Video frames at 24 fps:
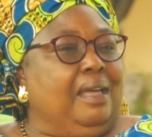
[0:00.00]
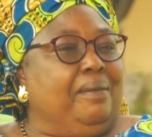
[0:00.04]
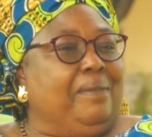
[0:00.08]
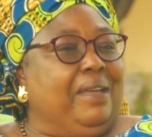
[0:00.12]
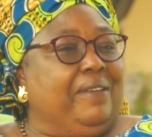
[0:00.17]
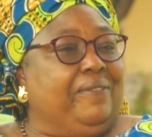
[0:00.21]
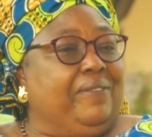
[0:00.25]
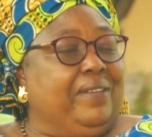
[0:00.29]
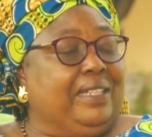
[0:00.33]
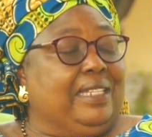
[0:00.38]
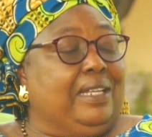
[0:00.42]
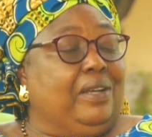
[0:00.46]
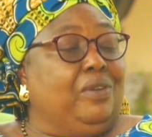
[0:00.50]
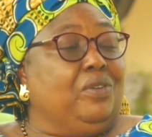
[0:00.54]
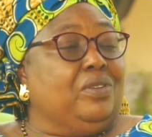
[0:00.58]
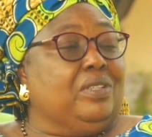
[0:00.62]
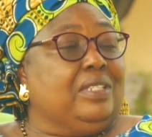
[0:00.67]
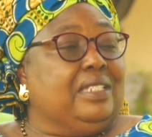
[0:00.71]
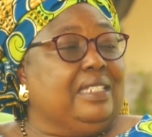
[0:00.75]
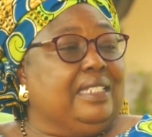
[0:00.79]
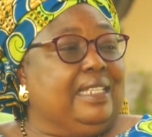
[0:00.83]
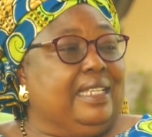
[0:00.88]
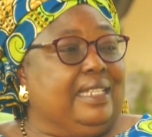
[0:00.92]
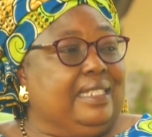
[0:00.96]
my father
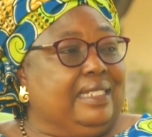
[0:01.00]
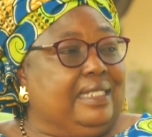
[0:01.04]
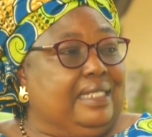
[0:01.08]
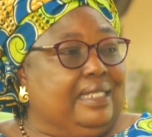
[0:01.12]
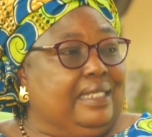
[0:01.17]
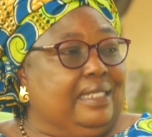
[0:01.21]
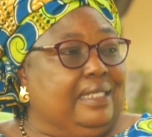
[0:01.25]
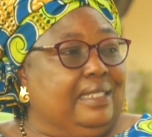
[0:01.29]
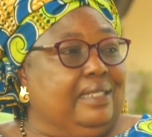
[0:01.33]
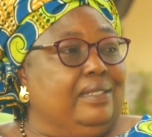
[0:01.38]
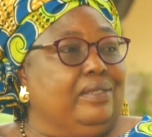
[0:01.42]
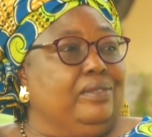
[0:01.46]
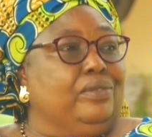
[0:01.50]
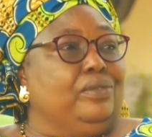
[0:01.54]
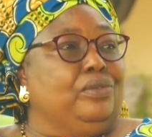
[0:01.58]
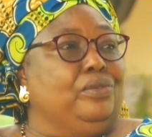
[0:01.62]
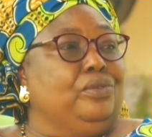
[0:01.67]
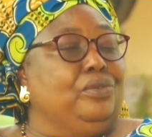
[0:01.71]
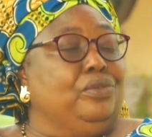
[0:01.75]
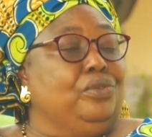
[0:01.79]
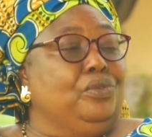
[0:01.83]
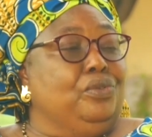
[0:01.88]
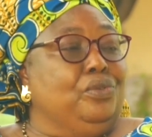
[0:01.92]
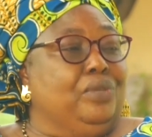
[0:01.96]
was sent
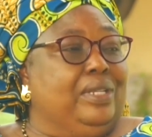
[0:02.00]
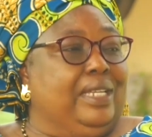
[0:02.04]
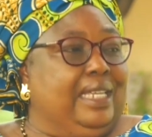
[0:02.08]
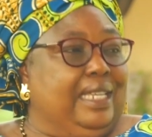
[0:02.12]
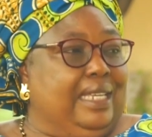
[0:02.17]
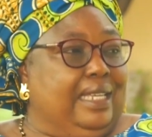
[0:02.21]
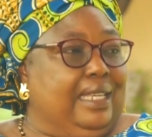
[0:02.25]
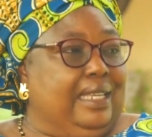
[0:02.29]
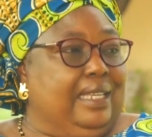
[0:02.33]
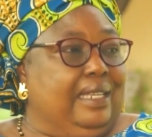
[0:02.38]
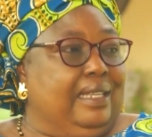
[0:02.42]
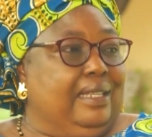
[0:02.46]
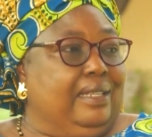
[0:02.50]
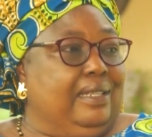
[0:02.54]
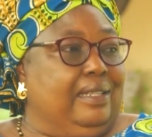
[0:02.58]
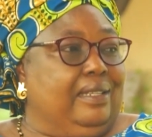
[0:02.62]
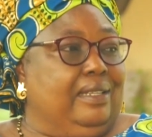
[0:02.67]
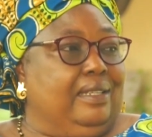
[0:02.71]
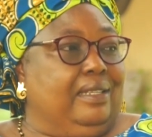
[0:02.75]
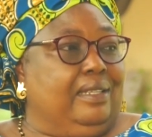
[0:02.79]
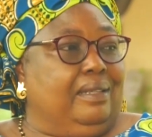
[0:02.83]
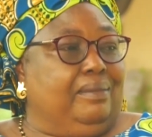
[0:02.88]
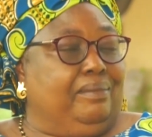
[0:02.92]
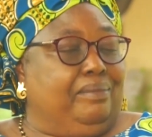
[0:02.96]
to UK
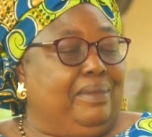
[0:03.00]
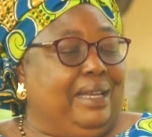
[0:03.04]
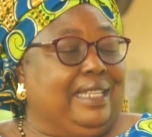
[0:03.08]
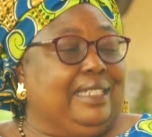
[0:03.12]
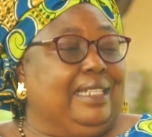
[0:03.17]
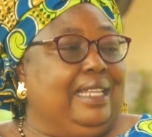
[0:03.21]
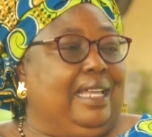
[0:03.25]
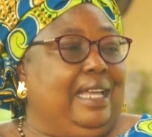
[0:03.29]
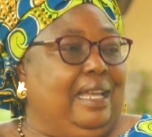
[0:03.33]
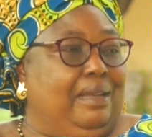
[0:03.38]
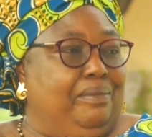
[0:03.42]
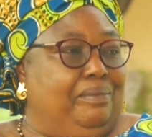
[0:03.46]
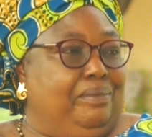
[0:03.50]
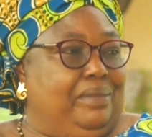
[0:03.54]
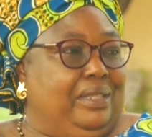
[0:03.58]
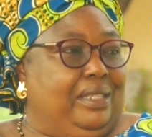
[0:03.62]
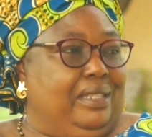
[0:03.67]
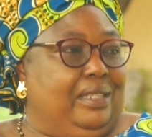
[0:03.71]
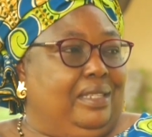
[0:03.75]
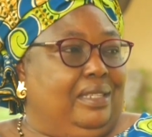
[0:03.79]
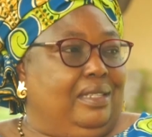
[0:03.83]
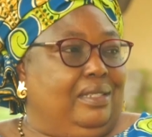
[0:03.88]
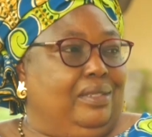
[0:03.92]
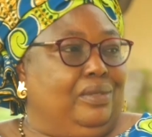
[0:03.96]
by the
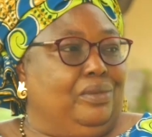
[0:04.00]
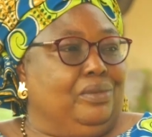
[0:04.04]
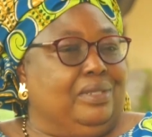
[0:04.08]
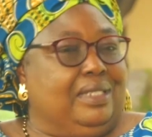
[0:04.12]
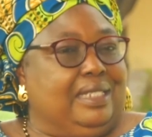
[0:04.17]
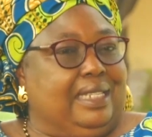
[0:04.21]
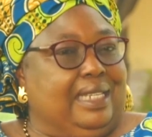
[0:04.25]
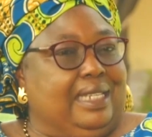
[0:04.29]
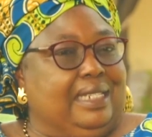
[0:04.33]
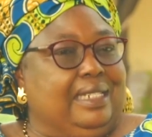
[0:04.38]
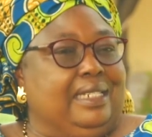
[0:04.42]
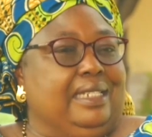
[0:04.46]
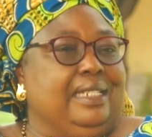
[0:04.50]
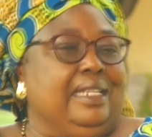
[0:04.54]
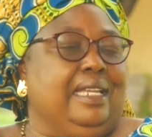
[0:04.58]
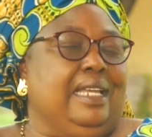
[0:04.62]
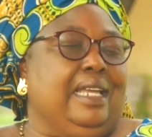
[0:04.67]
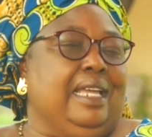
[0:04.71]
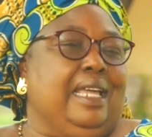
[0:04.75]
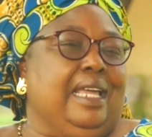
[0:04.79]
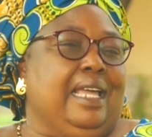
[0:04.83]
army to study.